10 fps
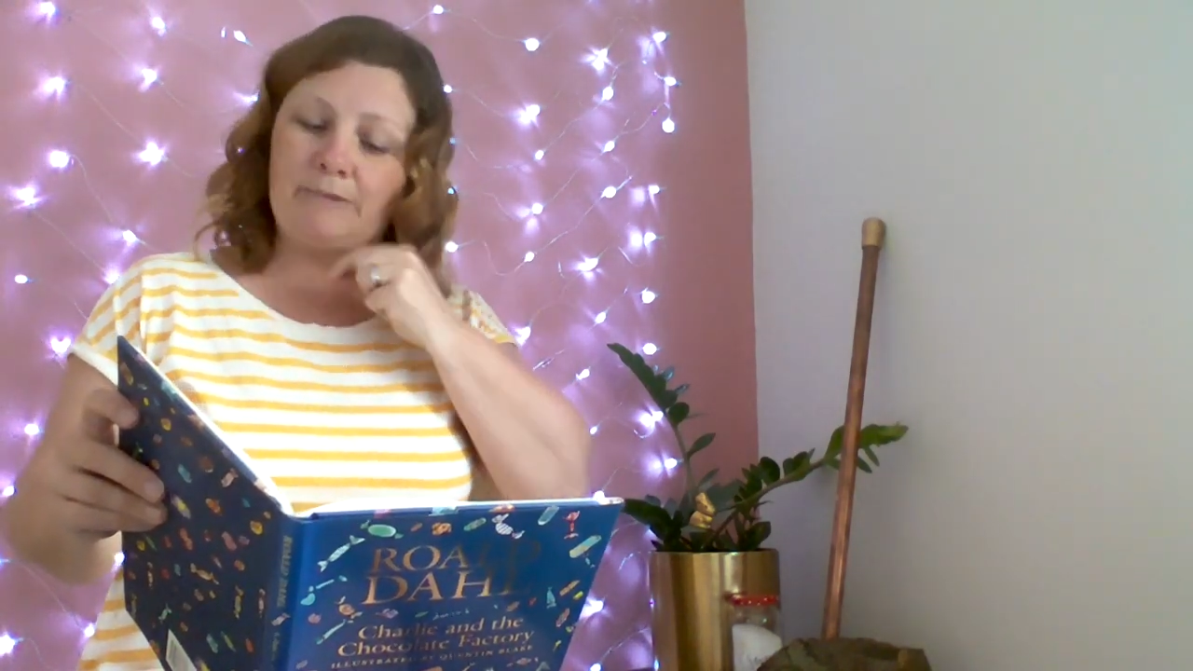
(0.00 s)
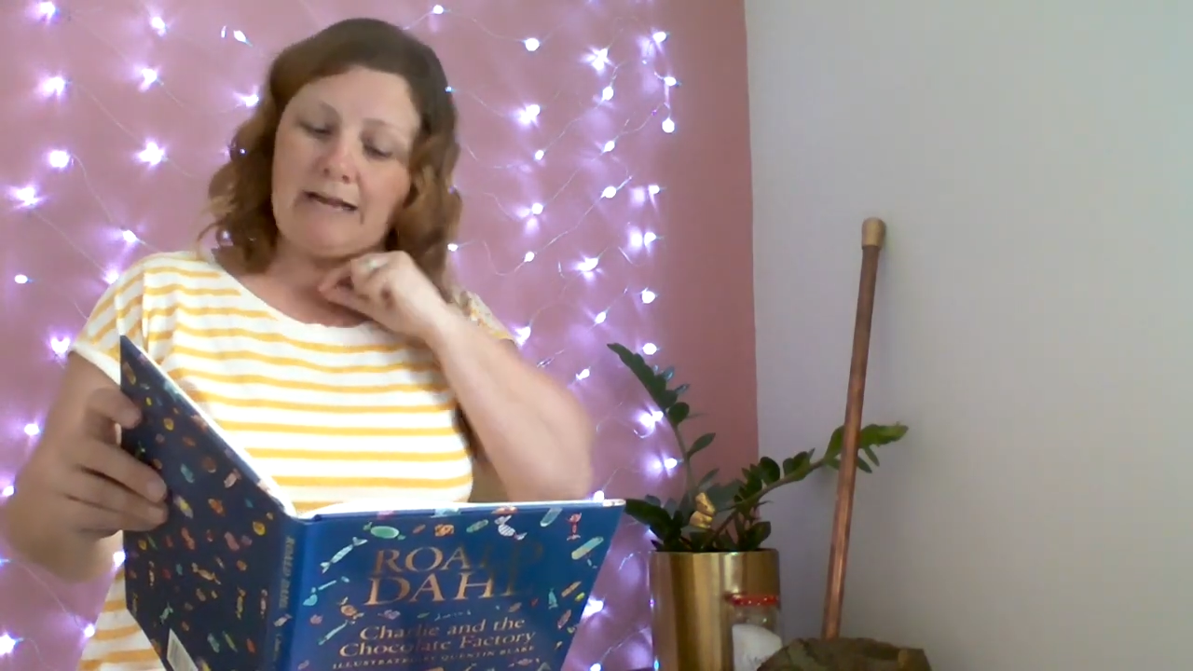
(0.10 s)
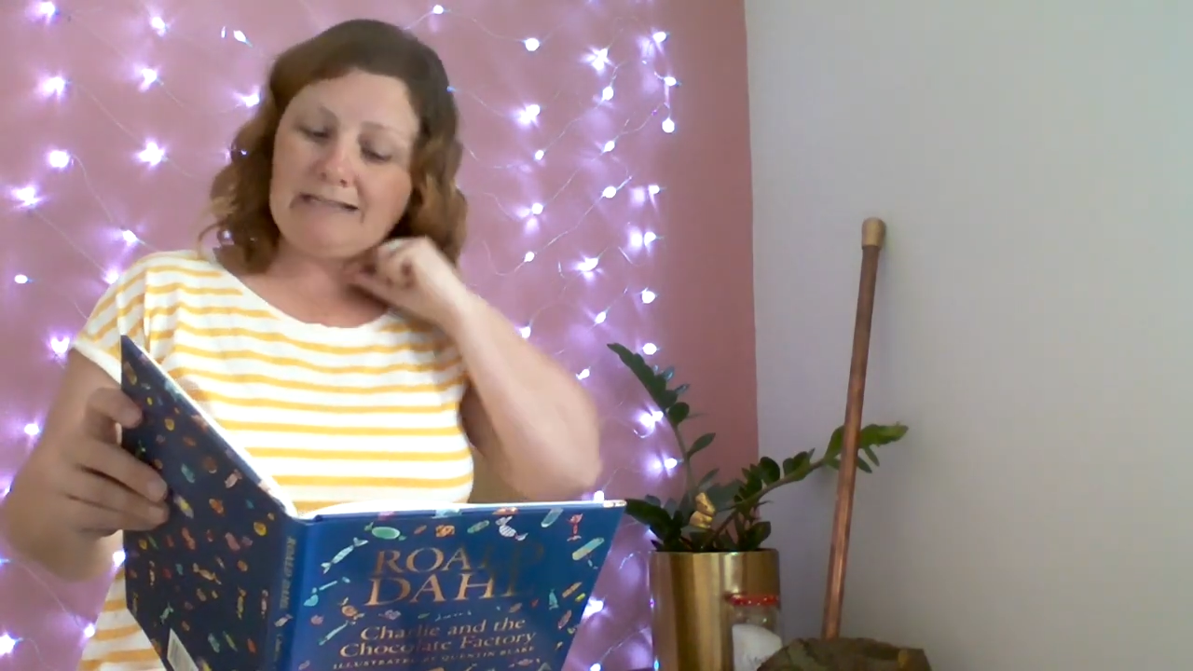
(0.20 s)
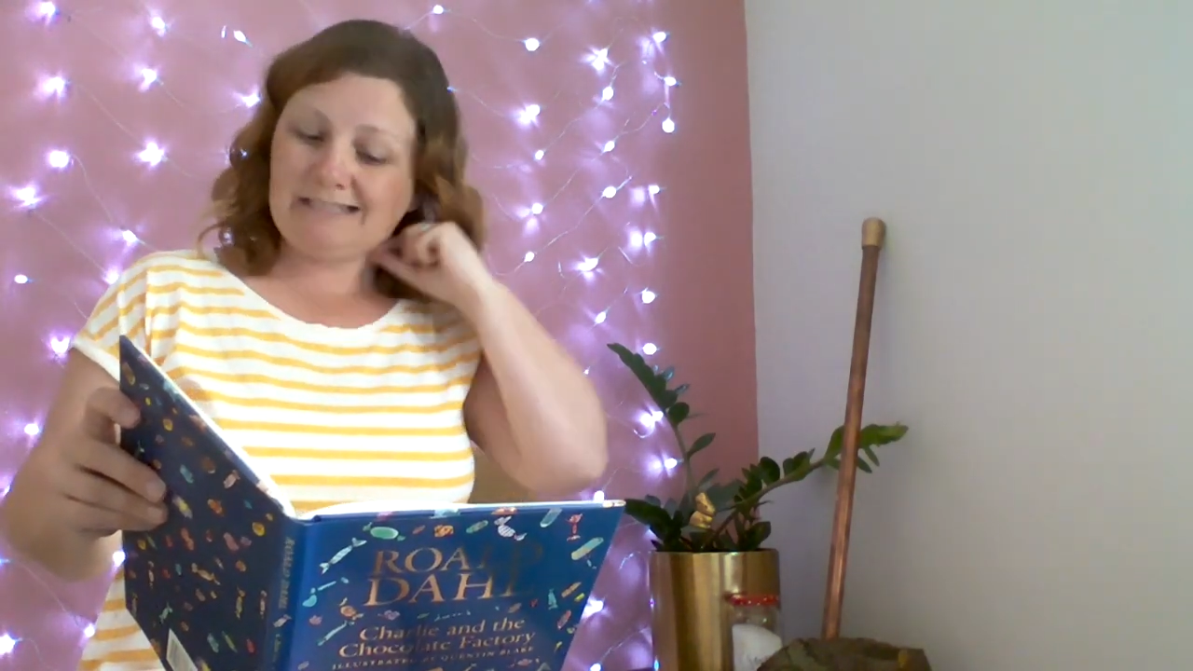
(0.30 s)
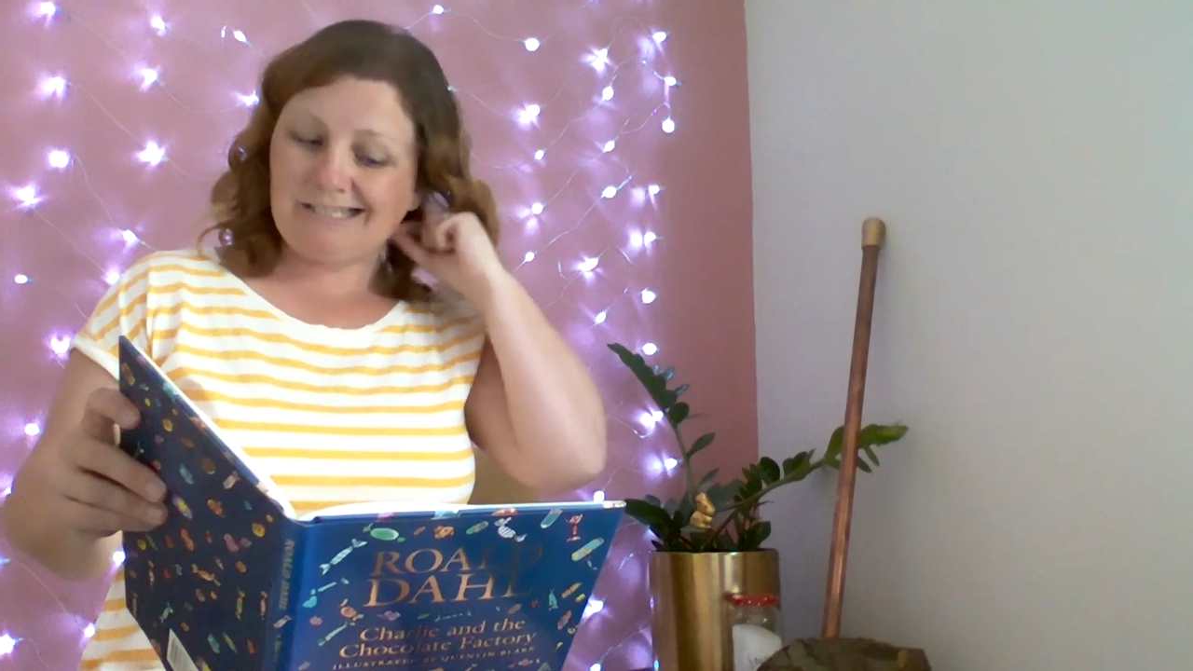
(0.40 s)

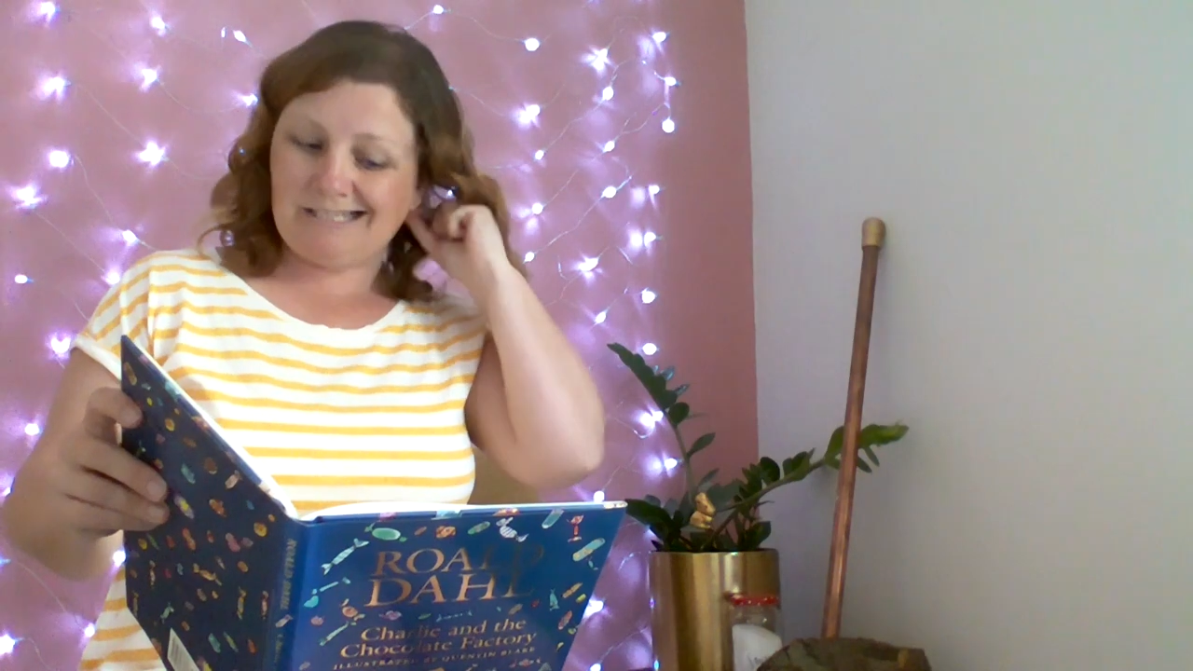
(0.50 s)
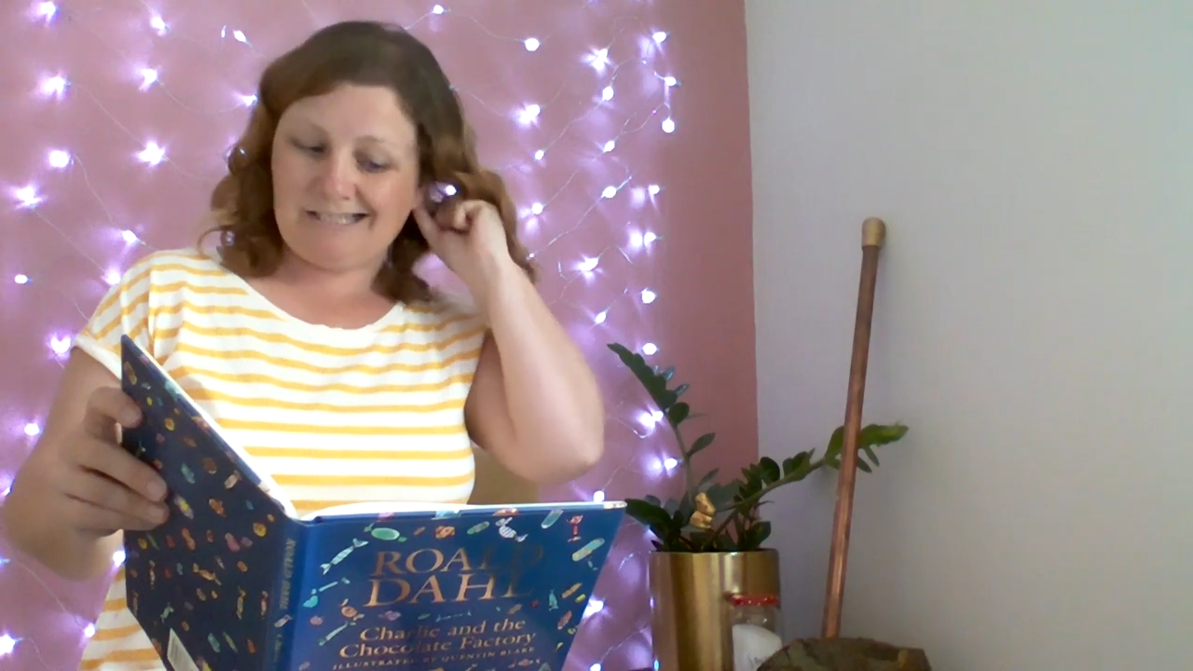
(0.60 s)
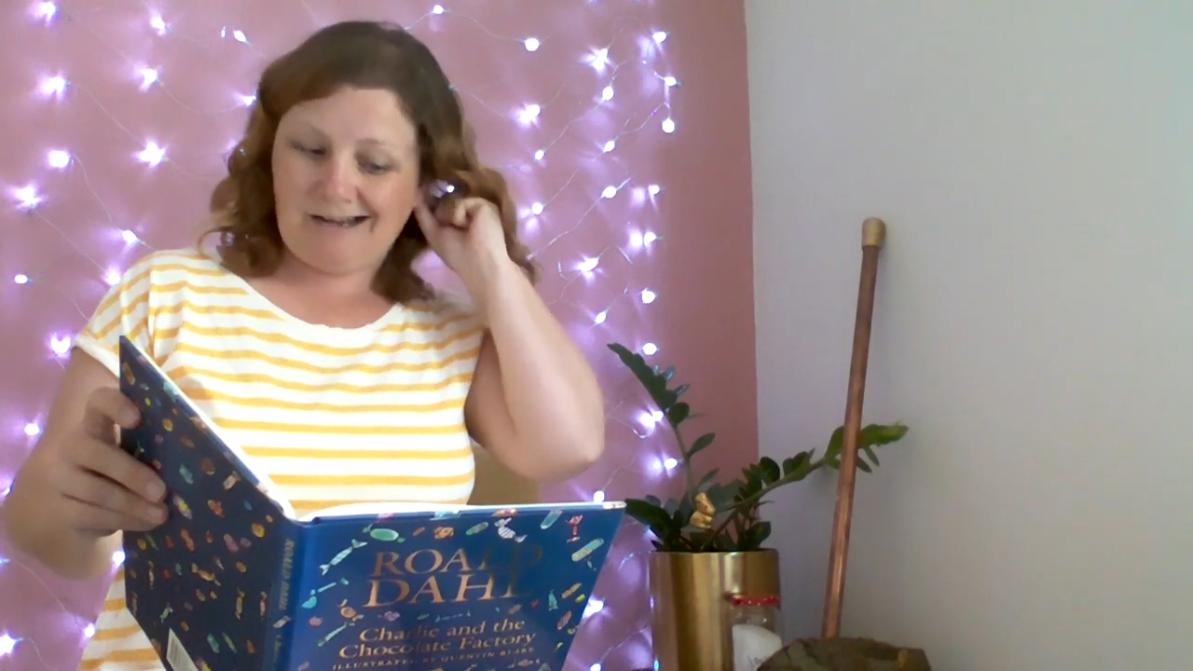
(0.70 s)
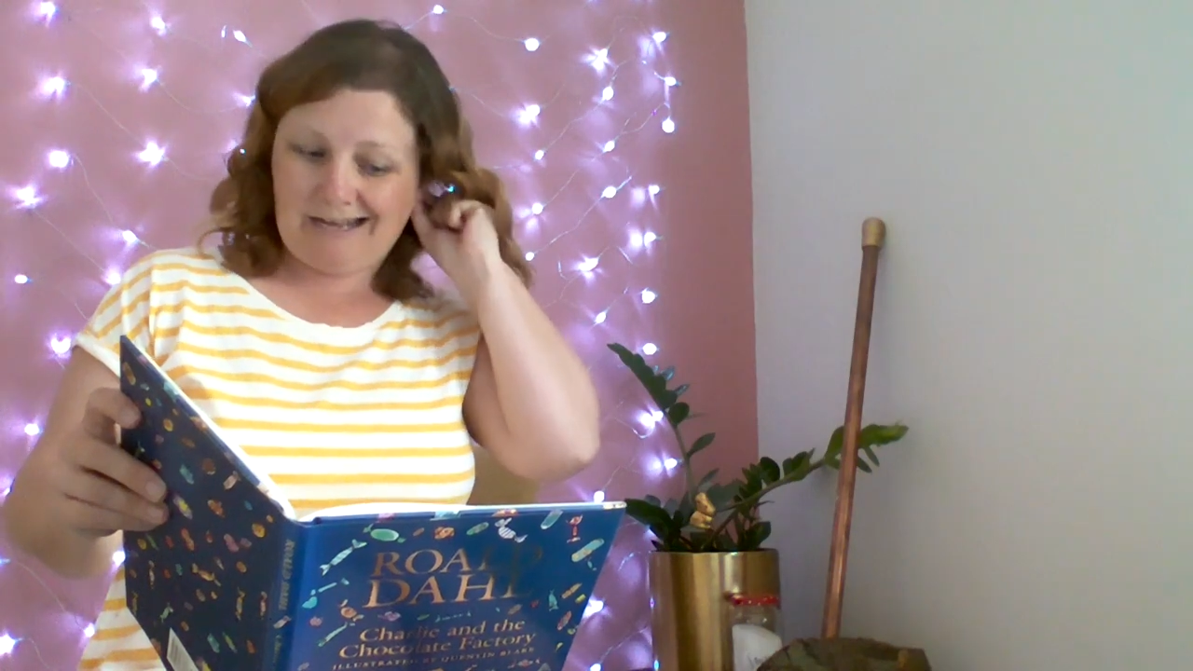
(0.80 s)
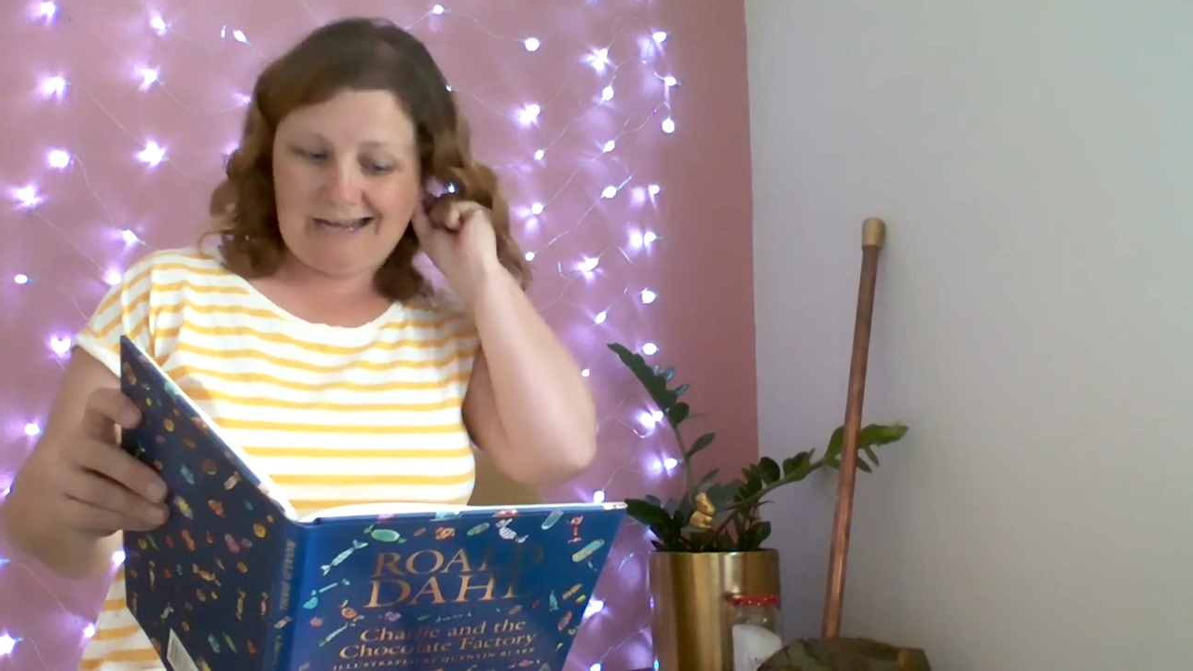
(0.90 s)
and stuck